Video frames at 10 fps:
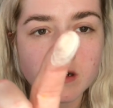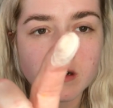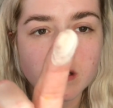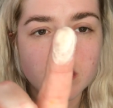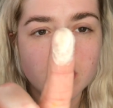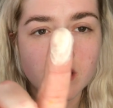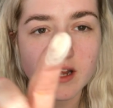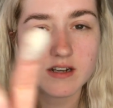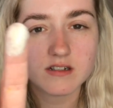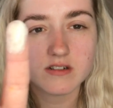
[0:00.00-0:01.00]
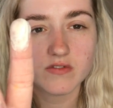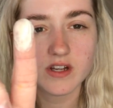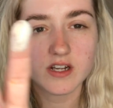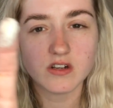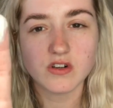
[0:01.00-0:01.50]
a hints of
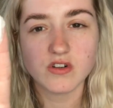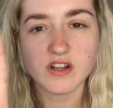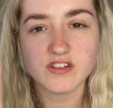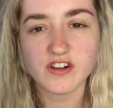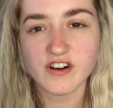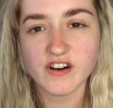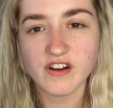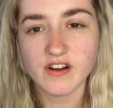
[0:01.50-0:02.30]
like glitter